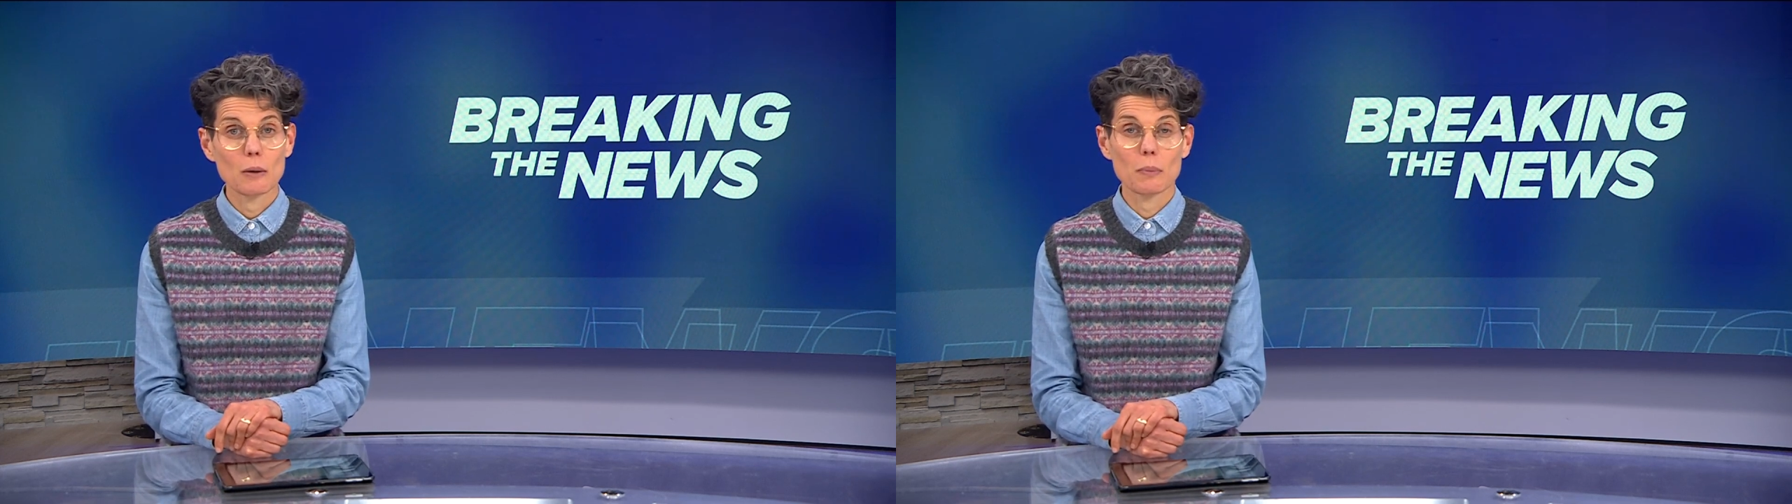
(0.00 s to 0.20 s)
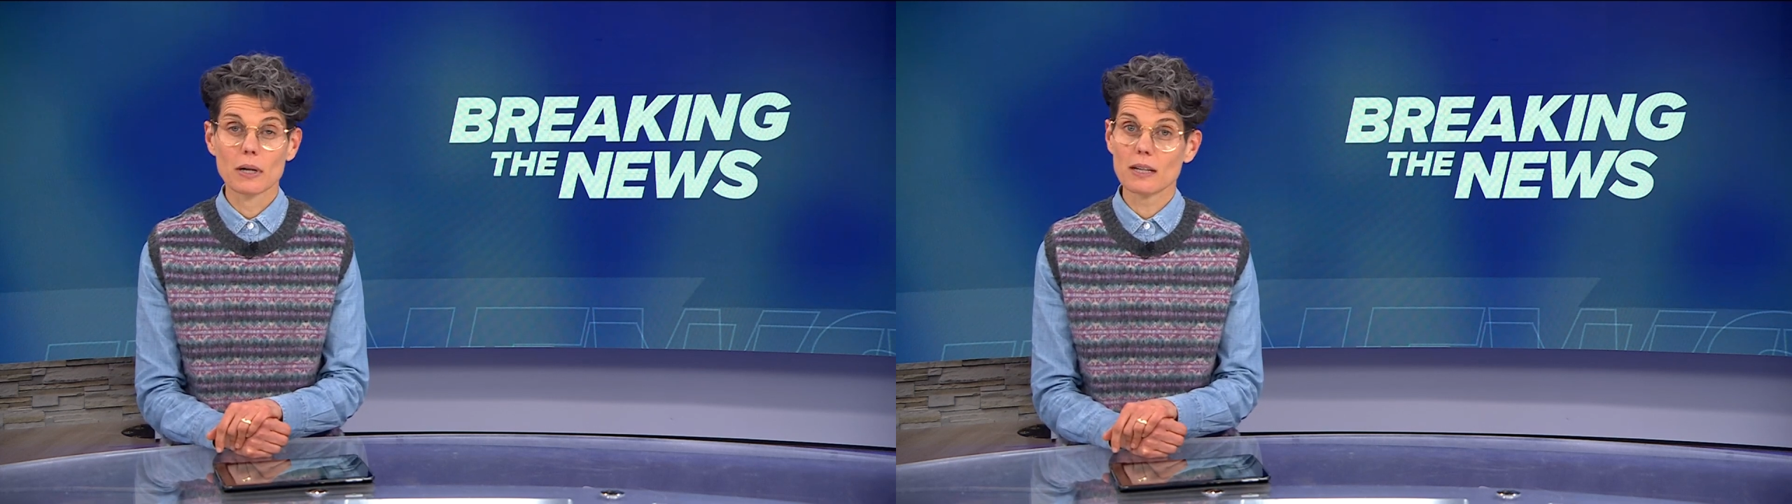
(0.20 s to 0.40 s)

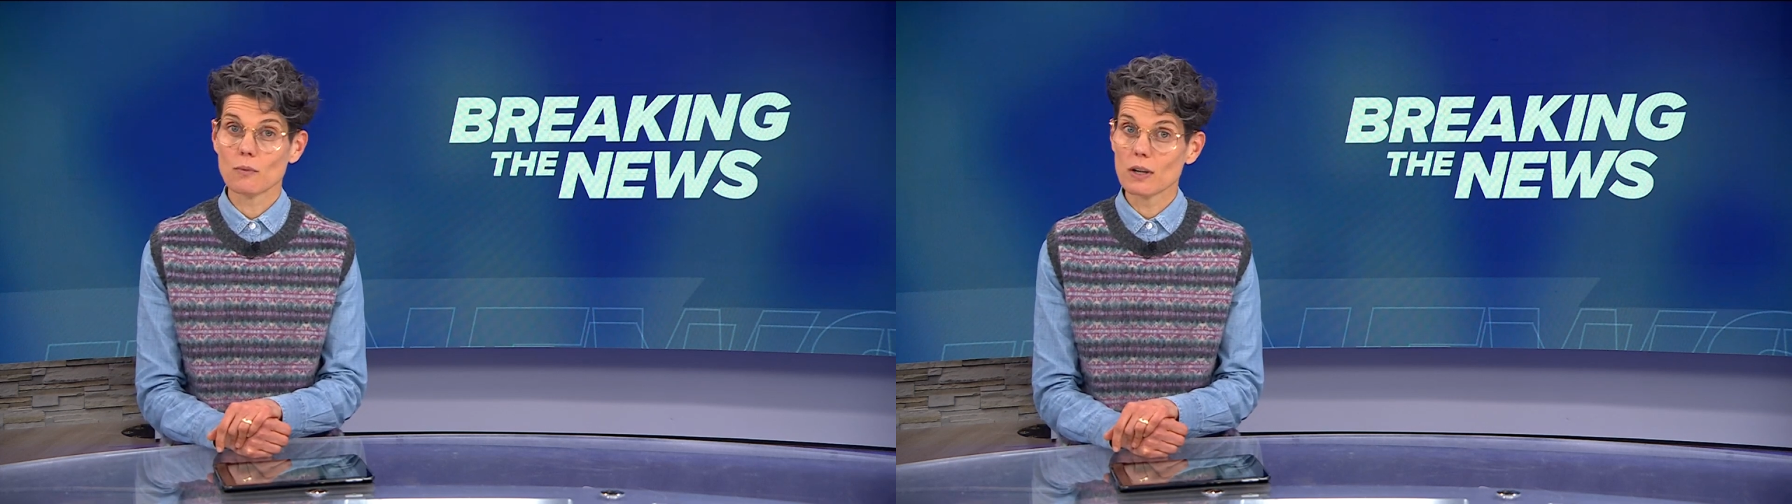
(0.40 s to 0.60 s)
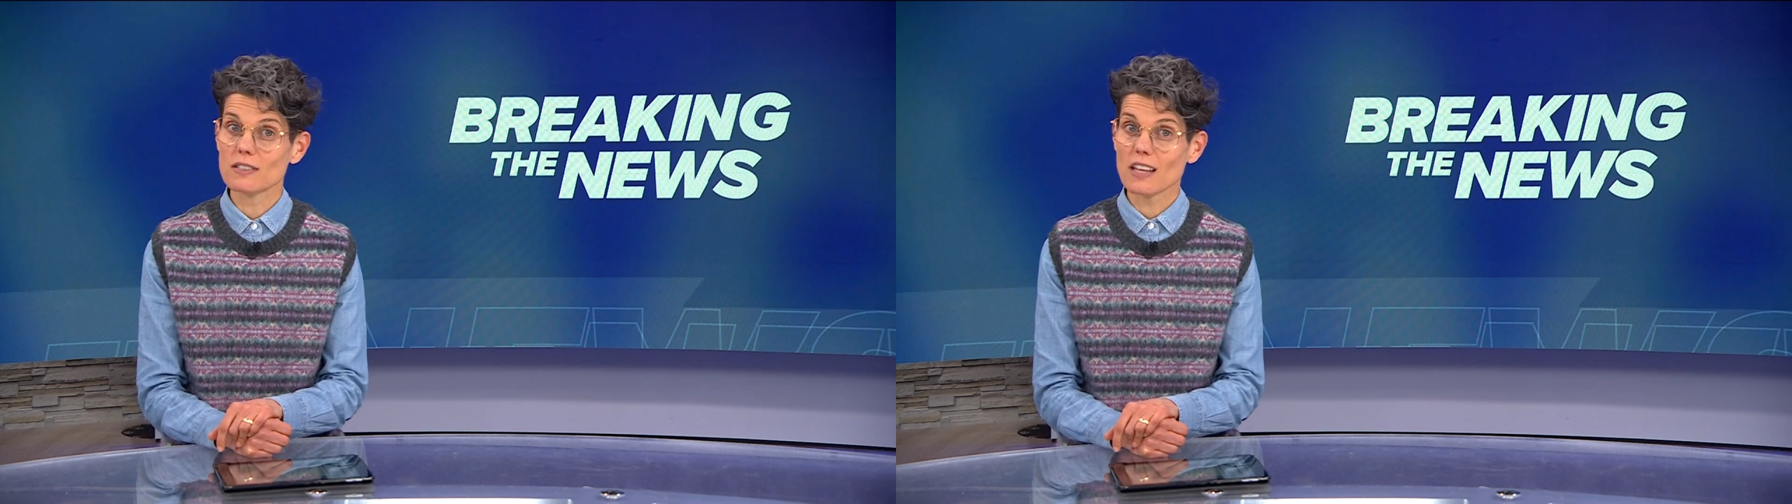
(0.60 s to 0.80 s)
But it
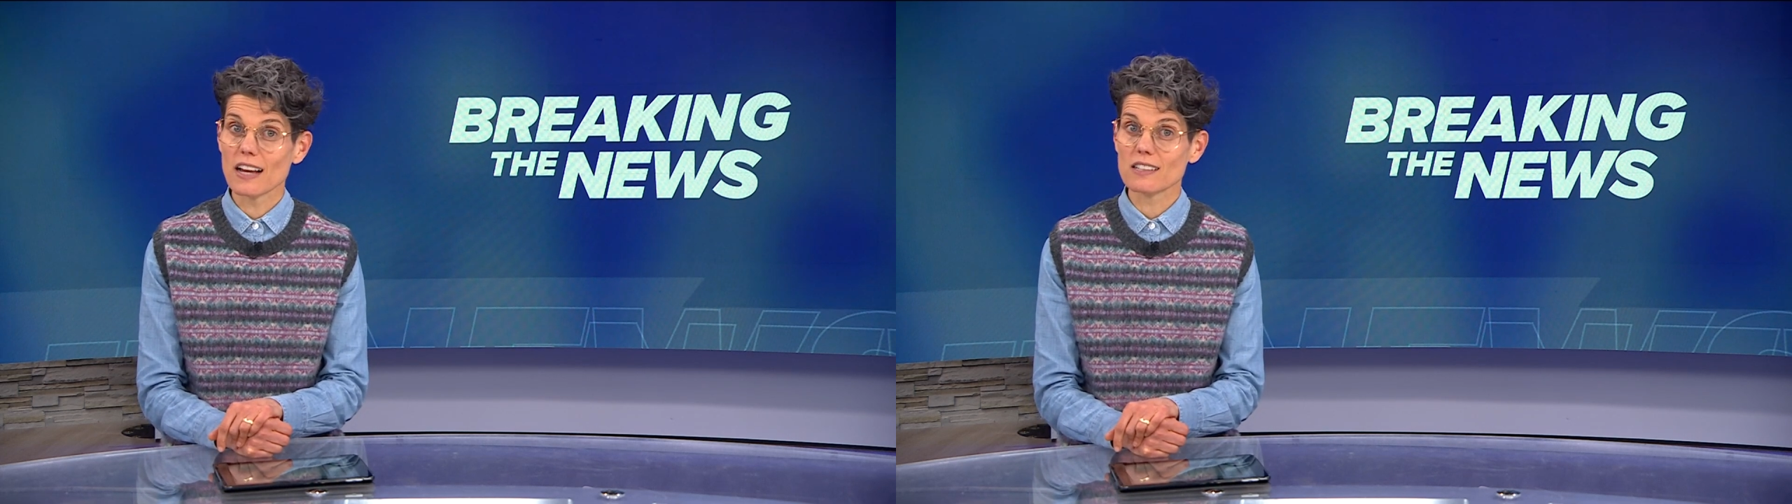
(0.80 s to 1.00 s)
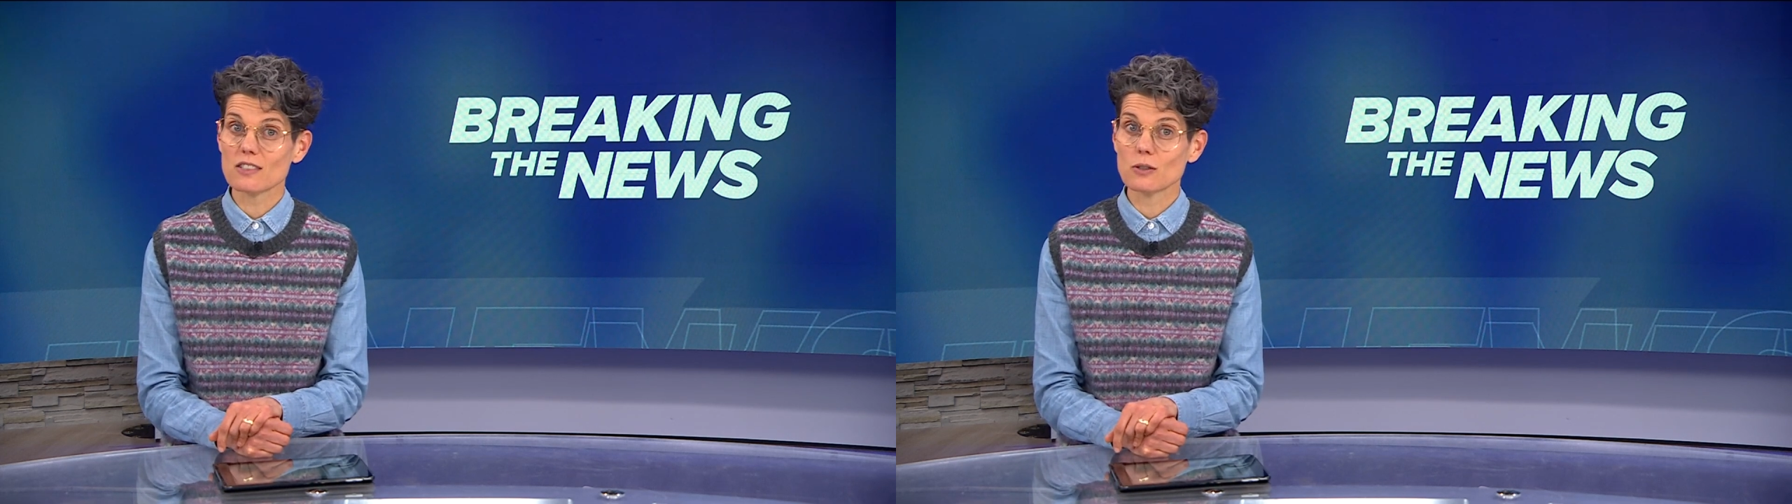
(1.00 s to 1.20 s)
was
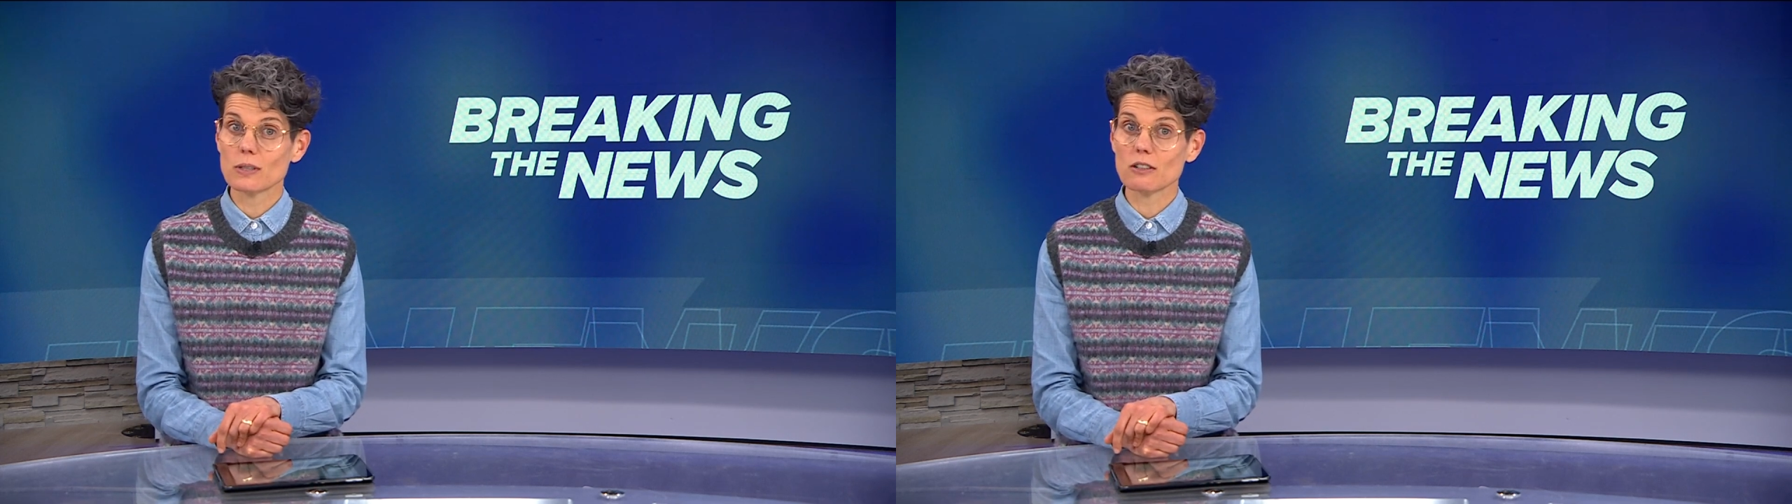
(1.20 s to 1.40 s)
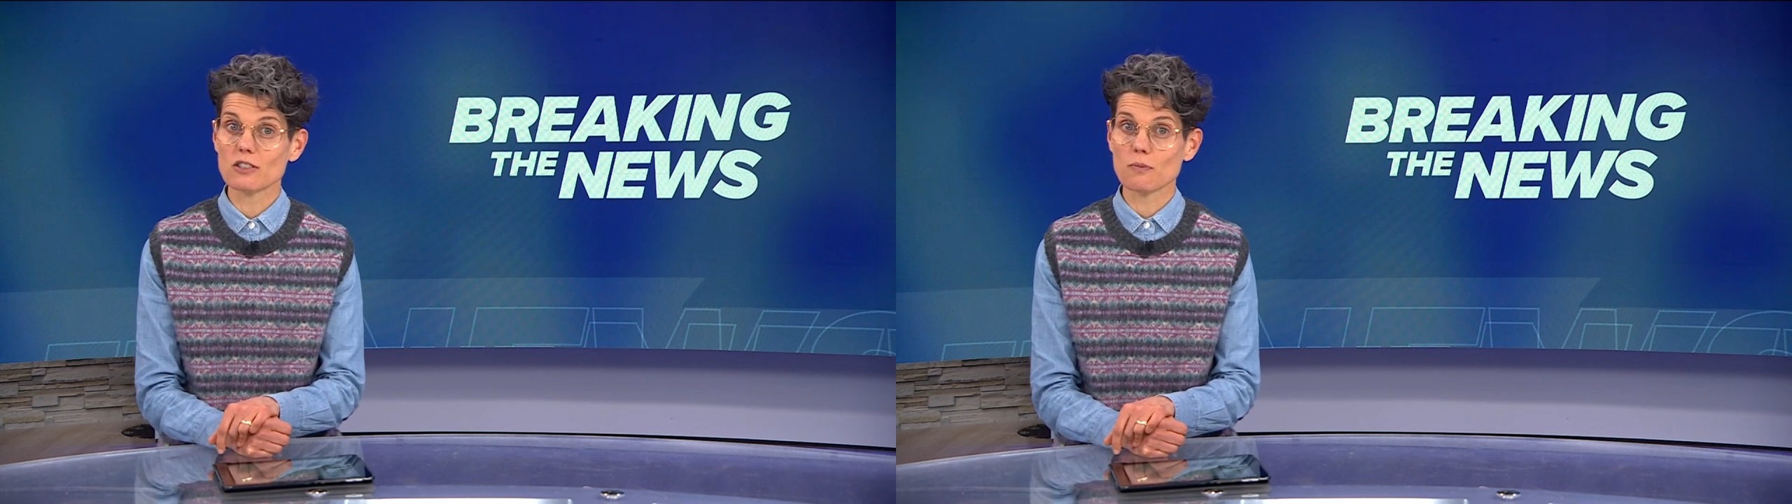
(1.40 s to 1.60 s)
thanks to
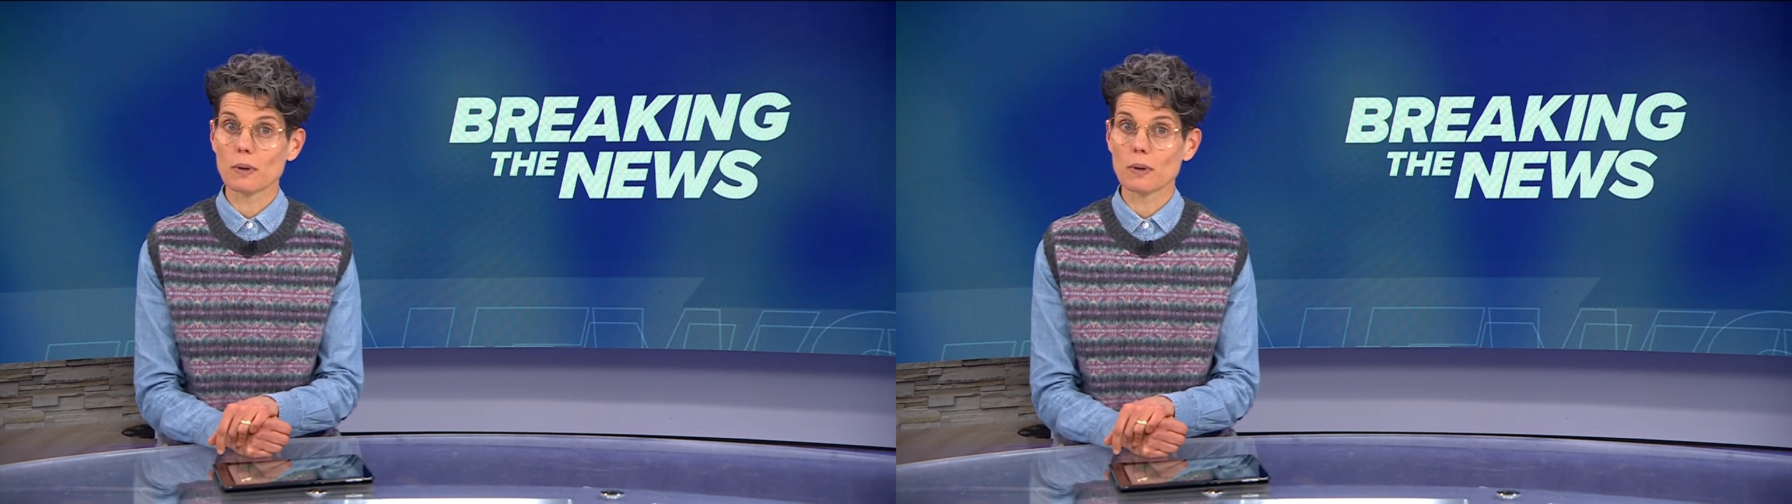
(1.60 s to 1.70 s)
years of